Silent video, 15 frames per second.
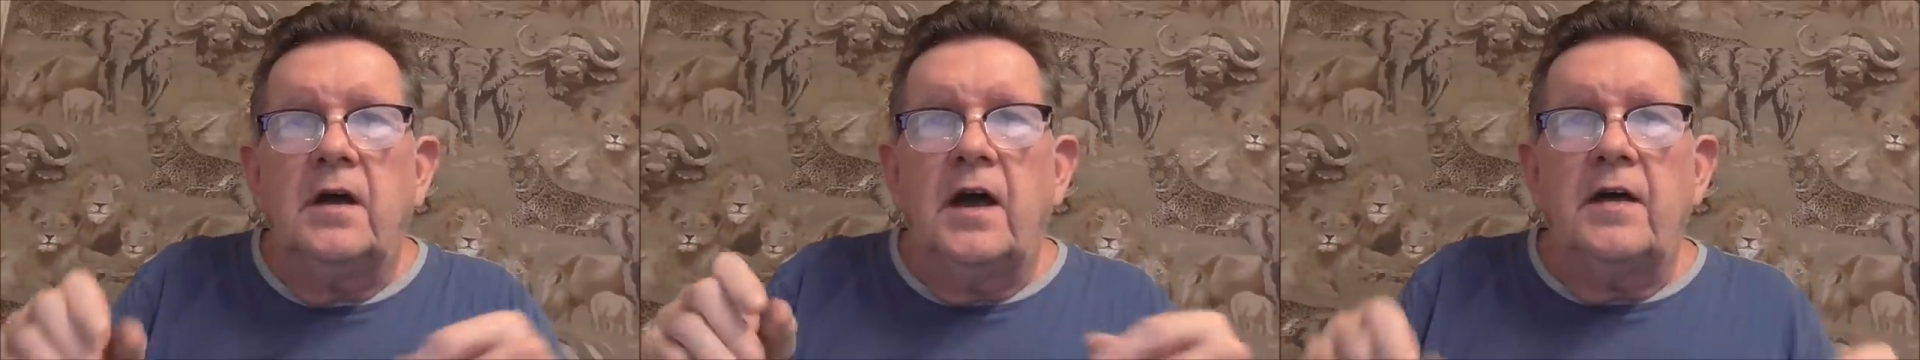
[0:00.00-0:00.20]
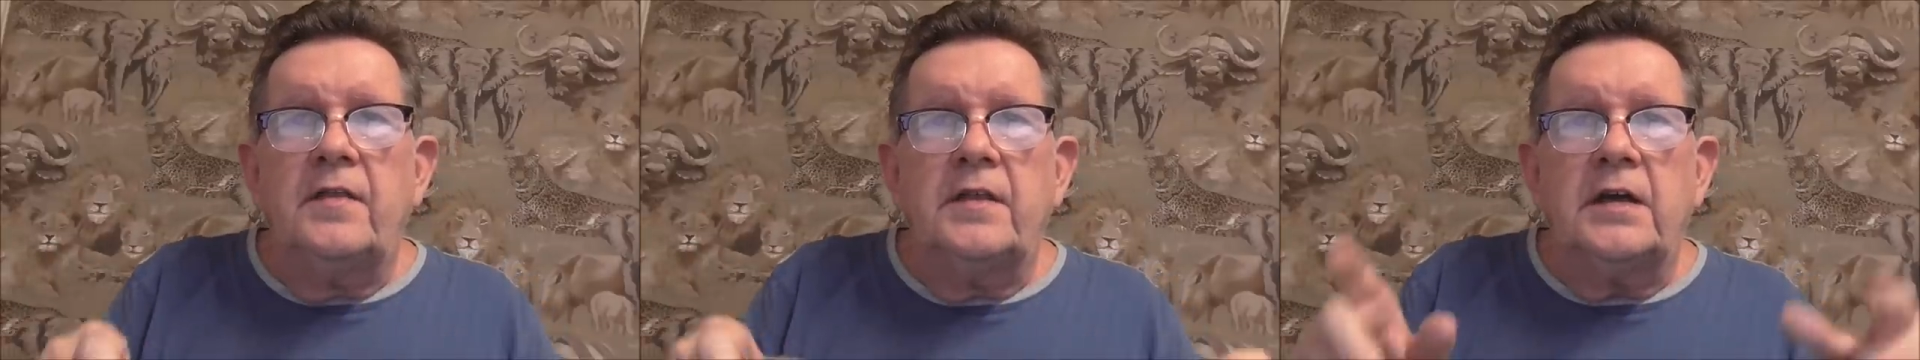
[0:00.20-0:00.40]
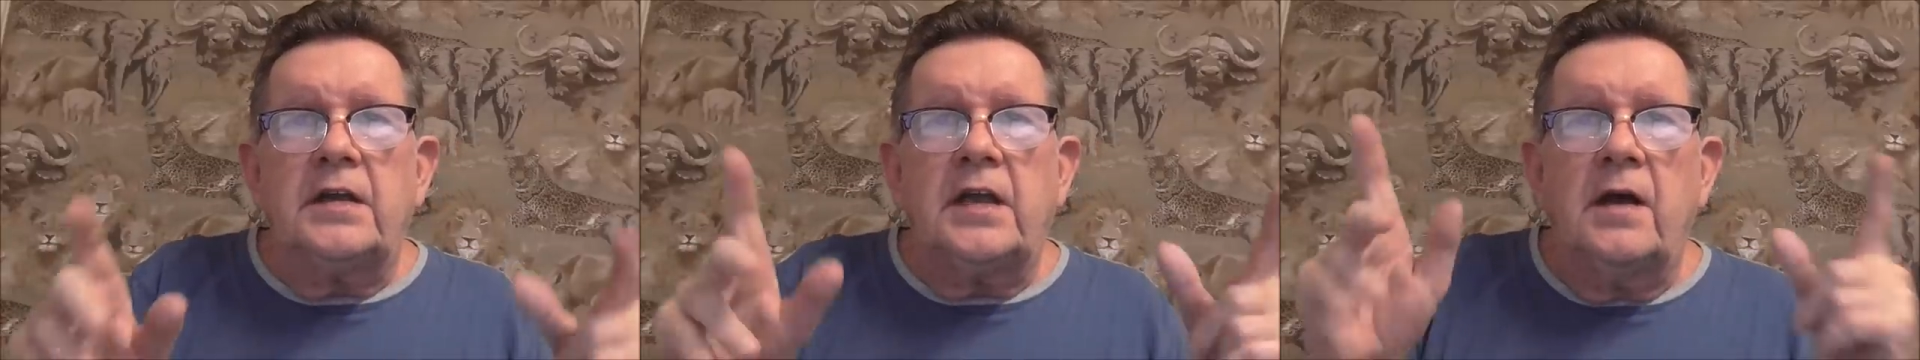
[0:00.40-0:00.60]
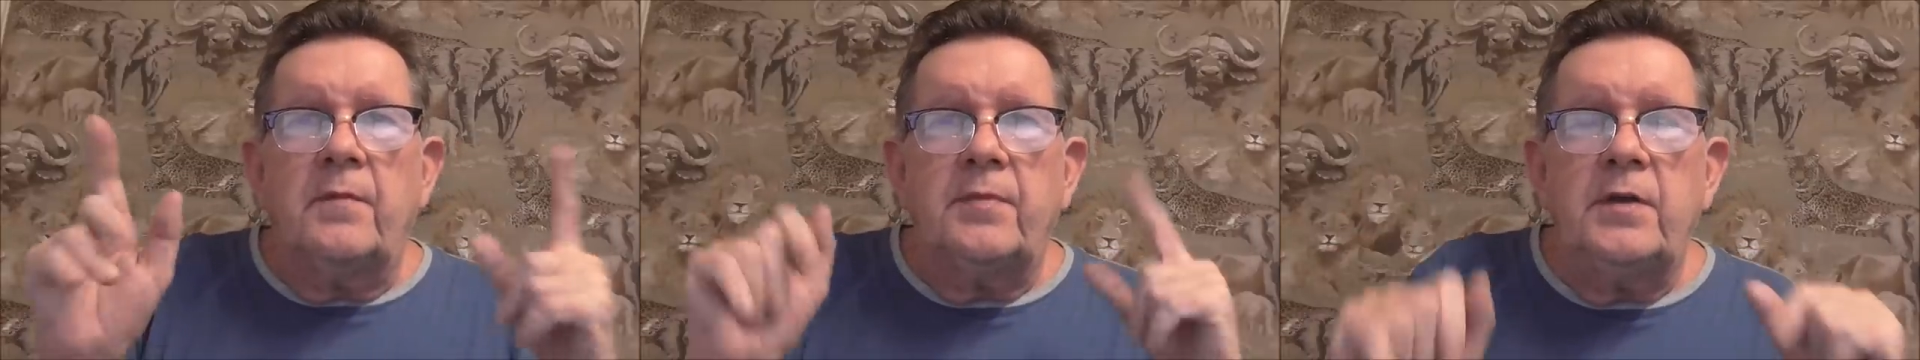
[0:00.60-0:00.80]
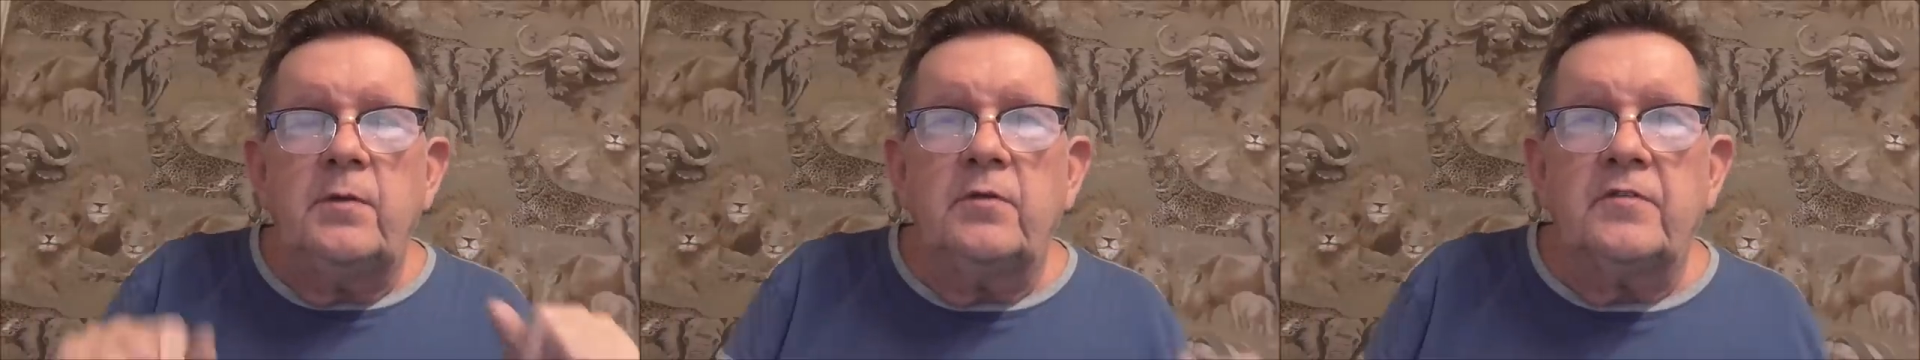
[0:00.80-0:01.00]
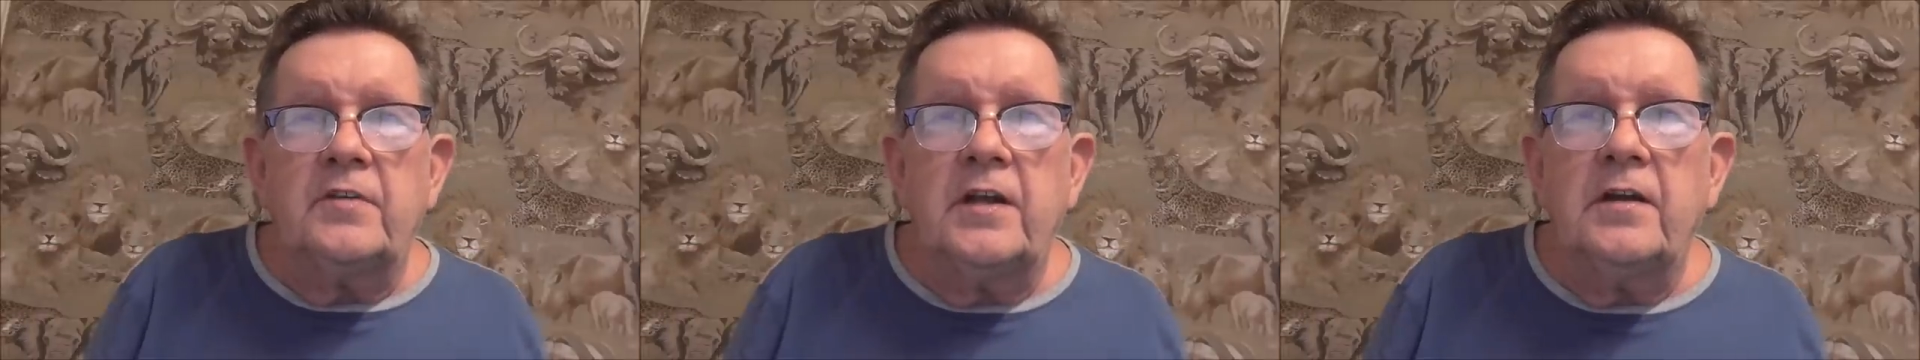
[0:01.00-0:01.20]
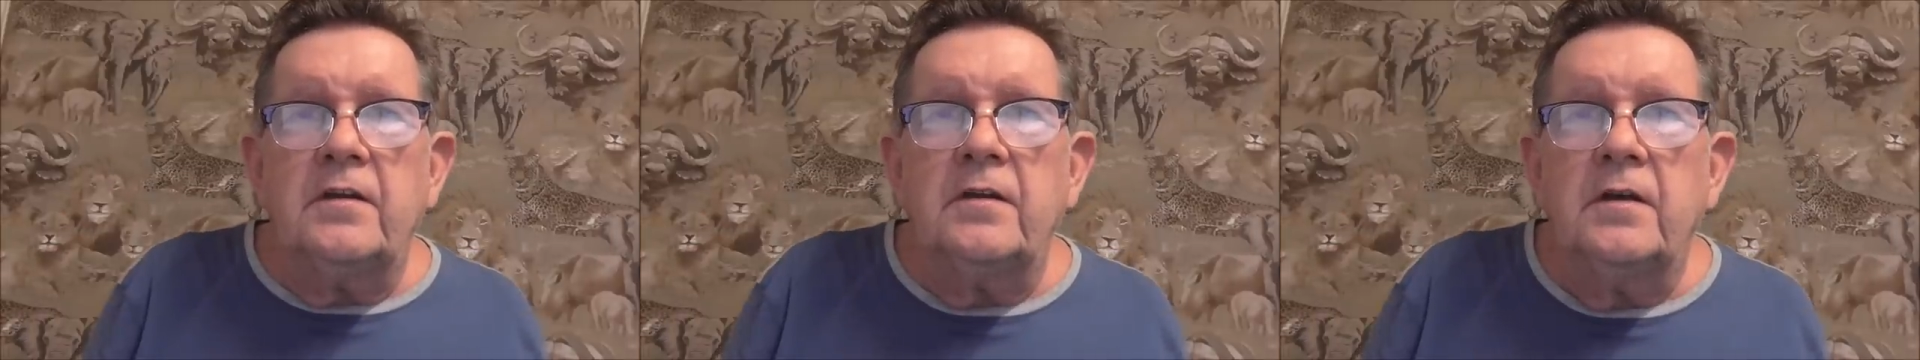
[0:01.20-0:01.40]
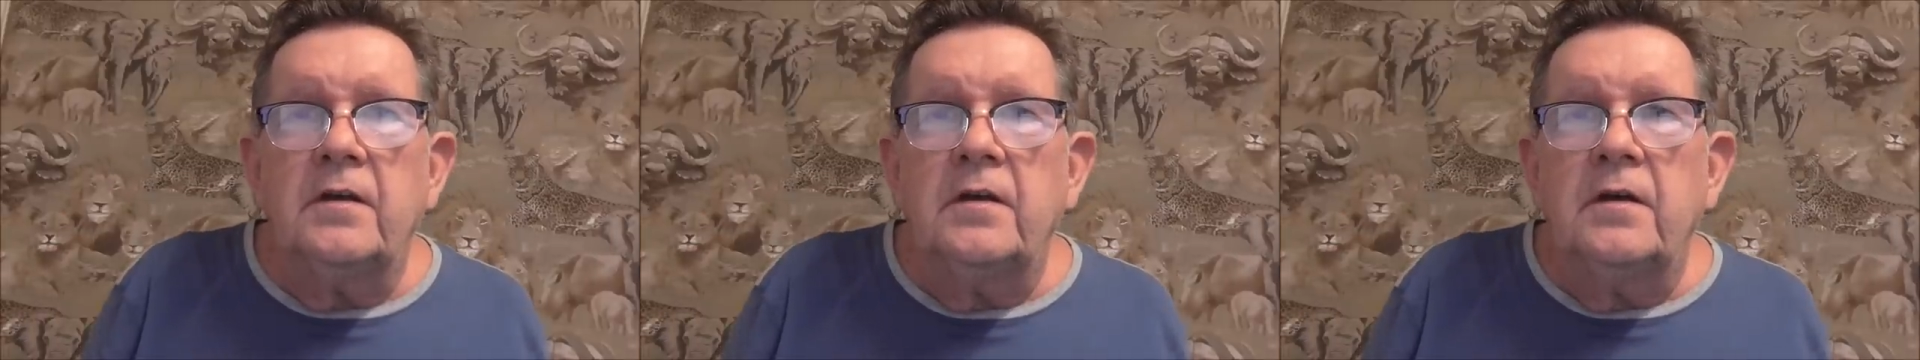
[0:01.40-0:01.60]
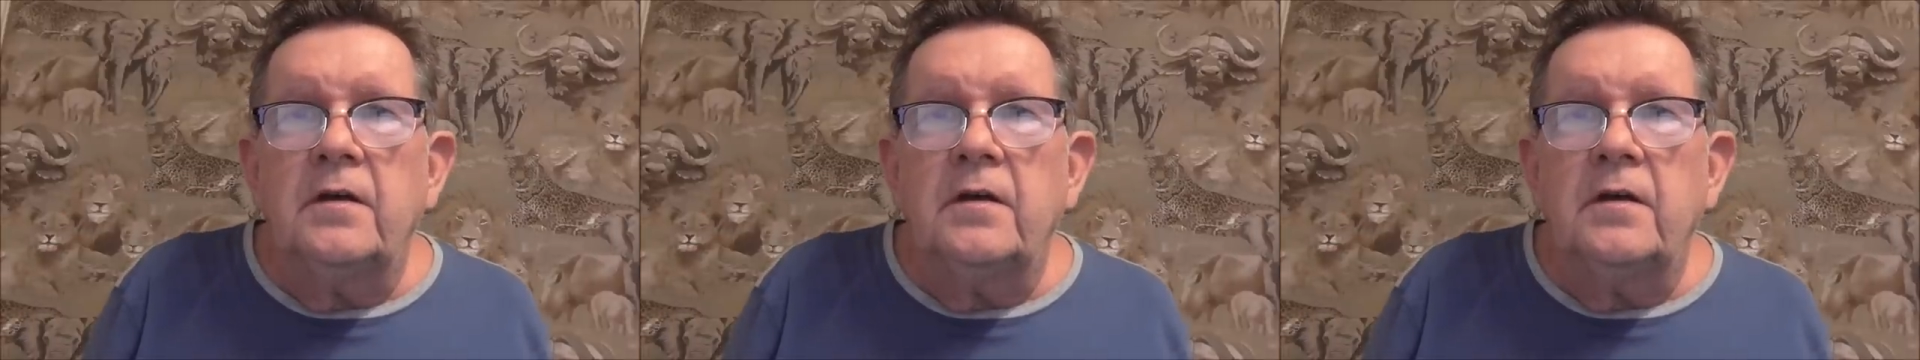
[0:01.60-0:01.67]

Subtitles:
and that company was then